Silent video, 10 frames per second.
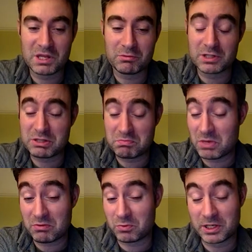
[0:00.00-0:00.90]
which
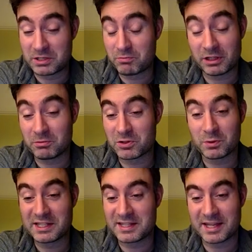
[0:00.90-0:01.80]
pretty much
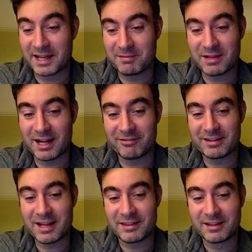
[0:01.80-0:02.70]
wins the game there
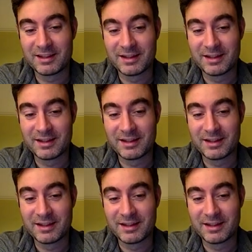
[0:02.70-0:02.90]
and then.